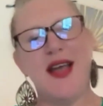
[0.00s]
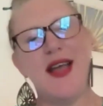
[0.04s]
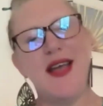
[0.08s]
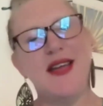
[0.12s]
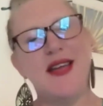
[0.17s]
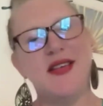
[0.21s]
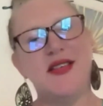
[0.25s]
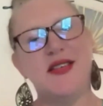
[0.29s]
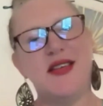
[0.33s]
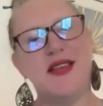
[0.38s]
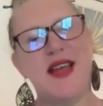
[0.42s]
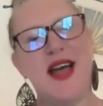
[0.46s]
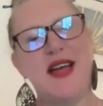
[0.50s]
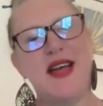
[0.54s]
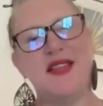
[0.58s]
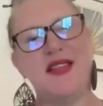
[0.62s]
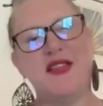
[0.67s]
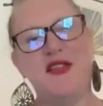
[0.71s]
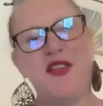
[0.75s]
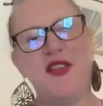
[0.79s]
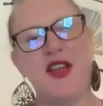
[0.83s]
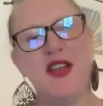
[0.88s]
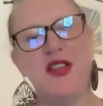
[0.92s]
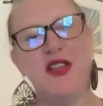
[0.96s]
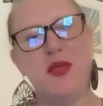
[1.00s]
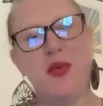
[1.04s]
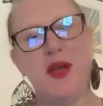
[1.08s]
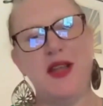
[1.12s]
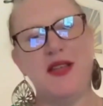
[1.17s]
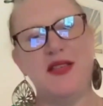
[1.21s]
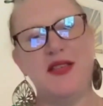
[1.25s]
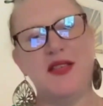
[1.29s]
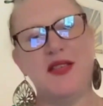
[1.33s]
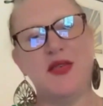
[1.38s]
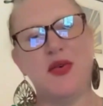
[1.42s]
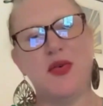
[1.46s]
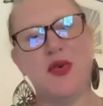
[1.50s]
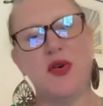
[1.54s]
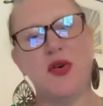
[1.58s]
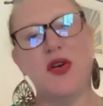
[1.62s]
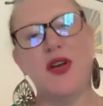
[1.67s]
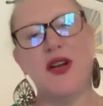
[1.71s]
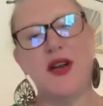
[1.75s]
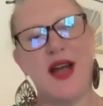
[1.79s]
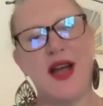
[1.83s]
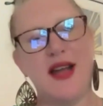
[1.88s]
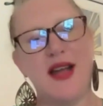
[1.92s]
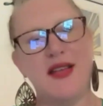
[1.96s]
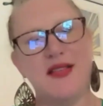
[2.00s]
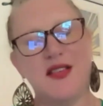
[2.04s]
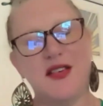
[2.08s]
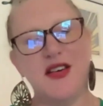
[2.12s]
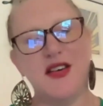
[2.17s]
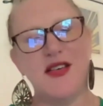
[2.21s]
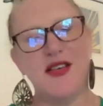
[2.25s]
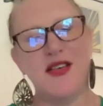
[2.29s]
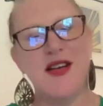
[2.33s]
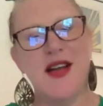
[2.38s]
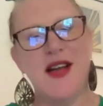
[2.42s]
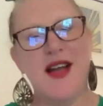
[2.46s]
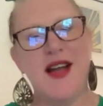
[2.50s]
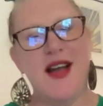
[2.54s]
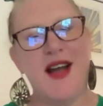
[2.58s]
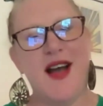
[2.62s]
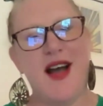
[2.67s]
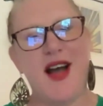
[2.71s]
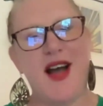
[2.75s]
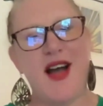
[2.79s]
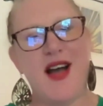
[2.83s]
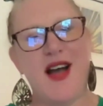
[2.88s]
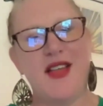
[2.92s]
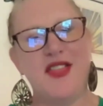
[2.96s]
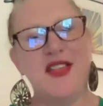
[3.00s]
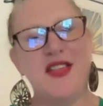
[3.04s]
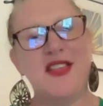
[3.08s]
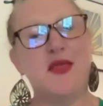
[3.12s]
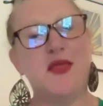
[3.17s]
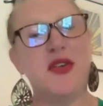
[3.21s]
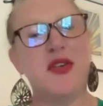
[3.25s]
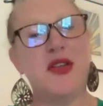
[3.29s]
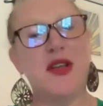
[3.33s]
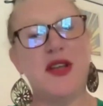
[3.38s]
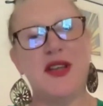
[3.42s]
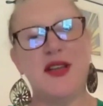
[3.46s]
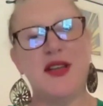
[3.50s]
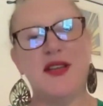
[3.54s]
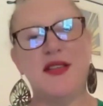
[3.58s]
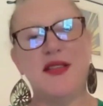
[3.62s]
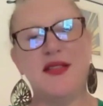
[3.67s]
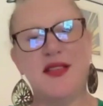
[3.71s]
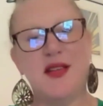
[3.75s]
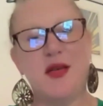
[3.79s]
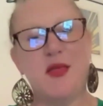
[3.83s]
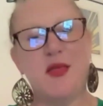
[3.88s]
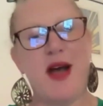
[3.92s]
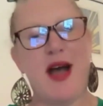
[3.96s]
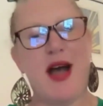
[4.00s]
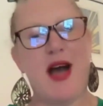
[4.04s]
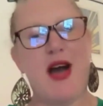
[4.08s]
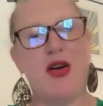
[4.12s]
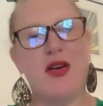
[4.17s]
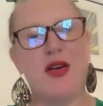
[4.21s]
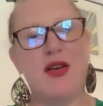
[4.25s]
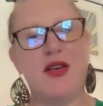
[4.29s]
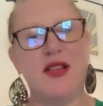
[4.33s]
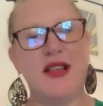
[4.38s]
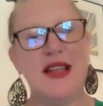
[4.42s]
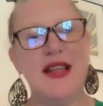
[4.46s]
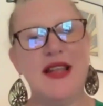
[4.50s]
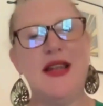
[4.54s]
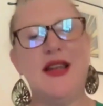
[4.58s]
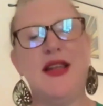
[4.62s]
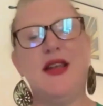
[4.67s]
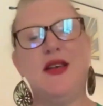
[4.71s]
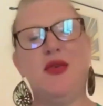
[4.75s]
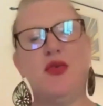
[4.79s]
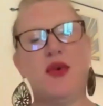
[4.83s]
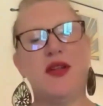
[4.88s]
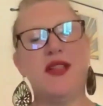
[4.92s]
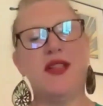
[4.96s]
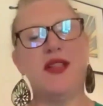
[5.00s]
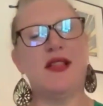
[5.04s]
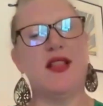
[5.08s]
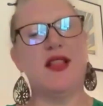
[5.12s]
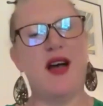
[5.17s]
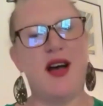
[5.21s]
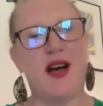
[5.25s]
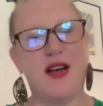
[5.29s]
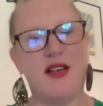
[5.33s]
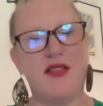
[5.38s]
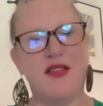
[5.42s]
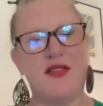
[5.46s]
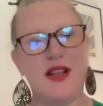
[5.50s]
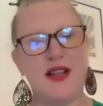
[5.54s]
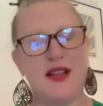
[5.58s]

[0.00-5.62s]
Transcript: And as a faith-based organizer, this really is about leading with love.